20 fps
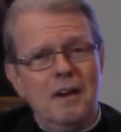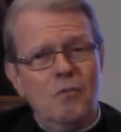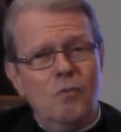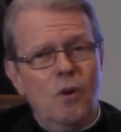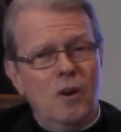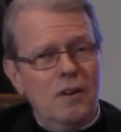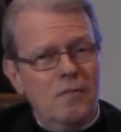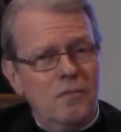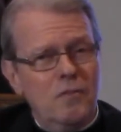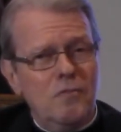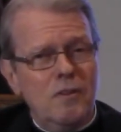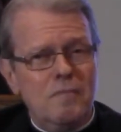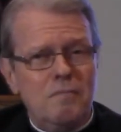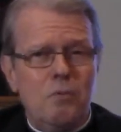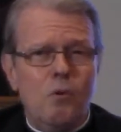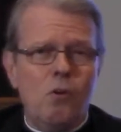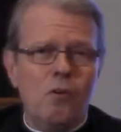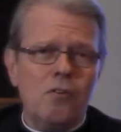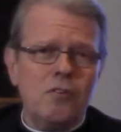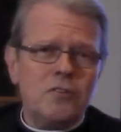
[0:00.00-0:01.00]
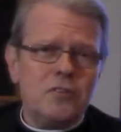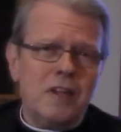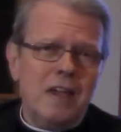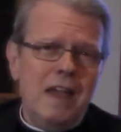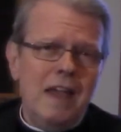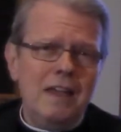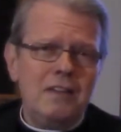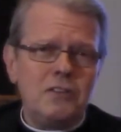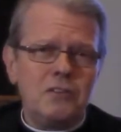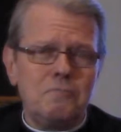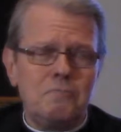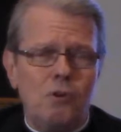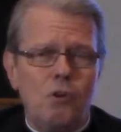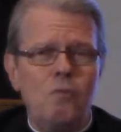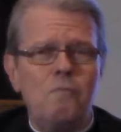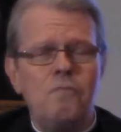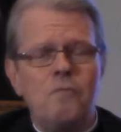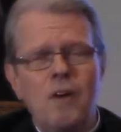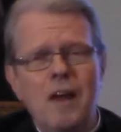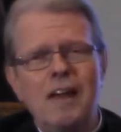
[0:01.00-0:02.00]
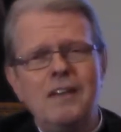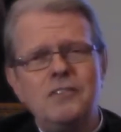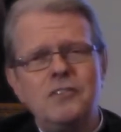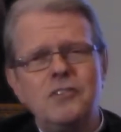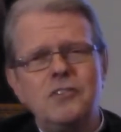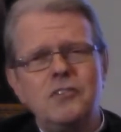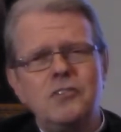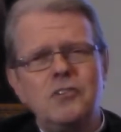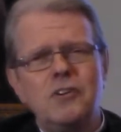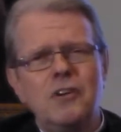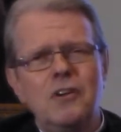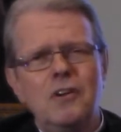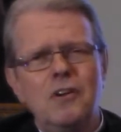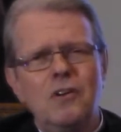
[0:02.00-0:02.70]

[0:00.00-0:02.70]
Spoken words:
one of the reporters asked Pope Francis,